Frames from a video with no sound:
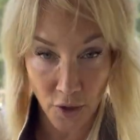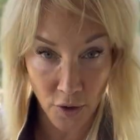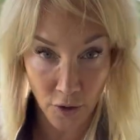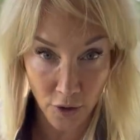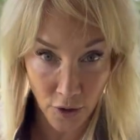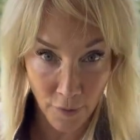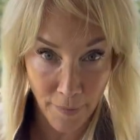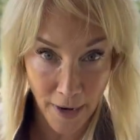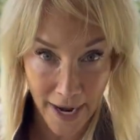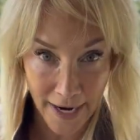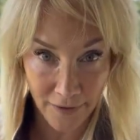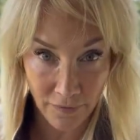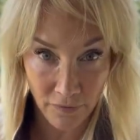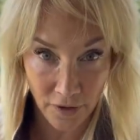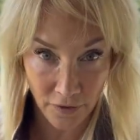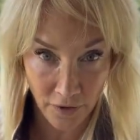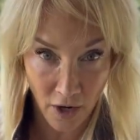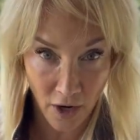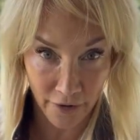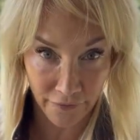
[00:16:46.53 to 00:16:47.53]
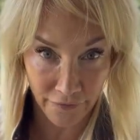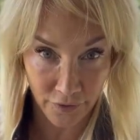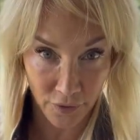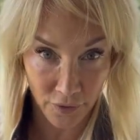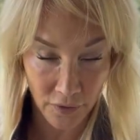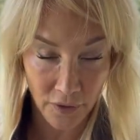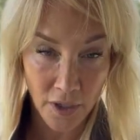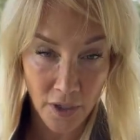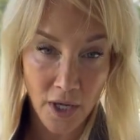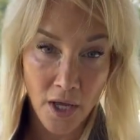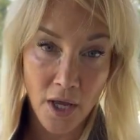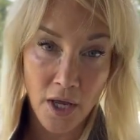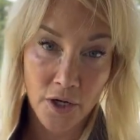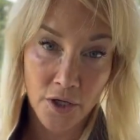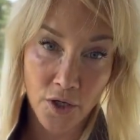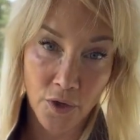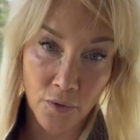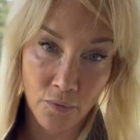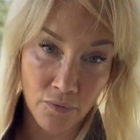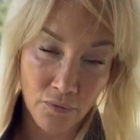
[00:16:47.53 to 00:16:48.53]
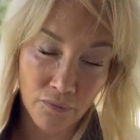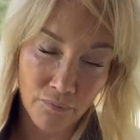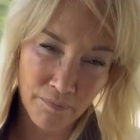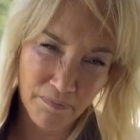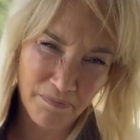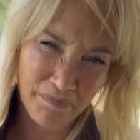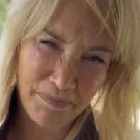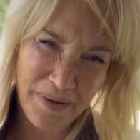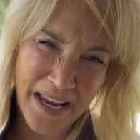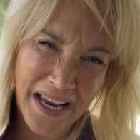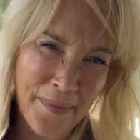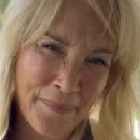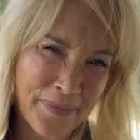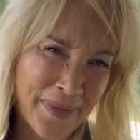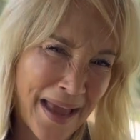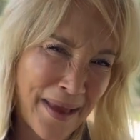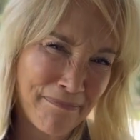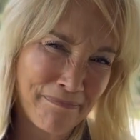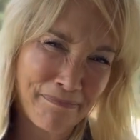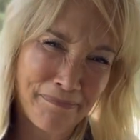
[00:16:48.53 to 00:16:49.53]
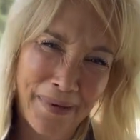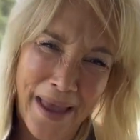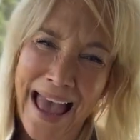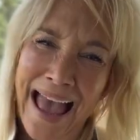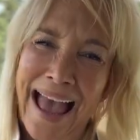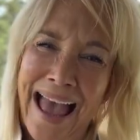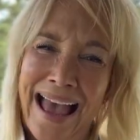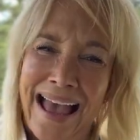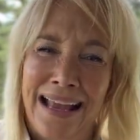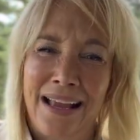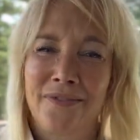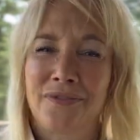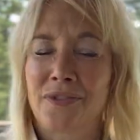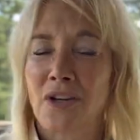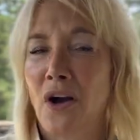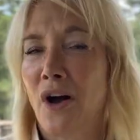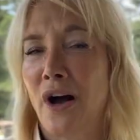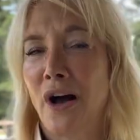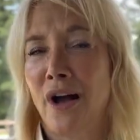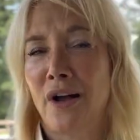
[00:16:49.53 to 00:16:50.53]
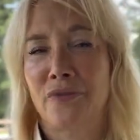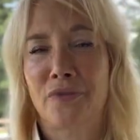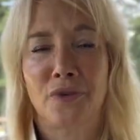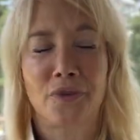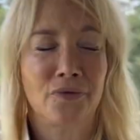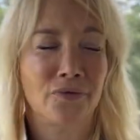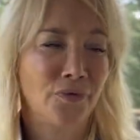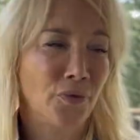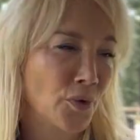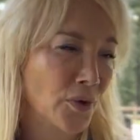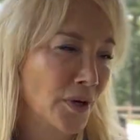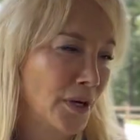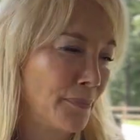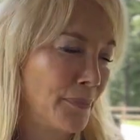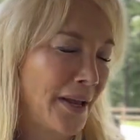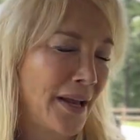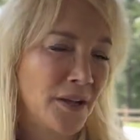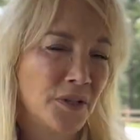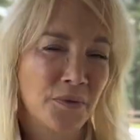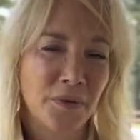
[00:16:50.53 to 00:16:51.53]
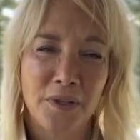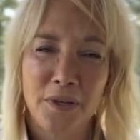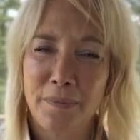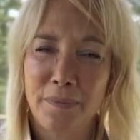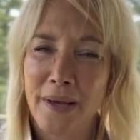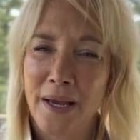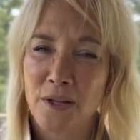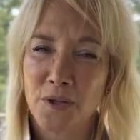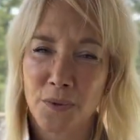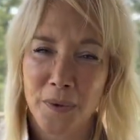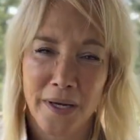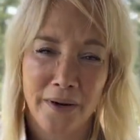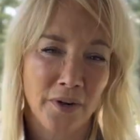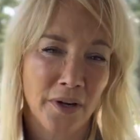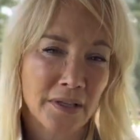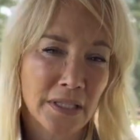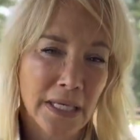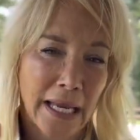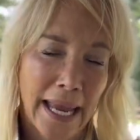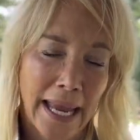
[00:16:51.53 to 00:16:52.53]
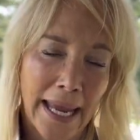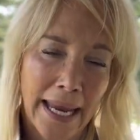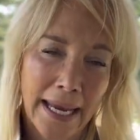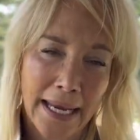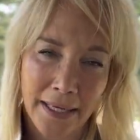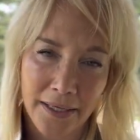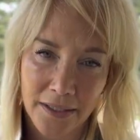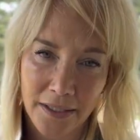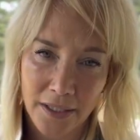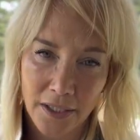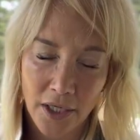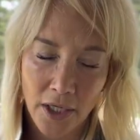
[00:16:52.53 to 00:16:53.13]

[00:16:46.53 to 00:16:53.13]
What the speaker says: You buy the dog food. You pick up that bag of dog food, 40 pounds, 50 pounds, whatever it is. I hate it.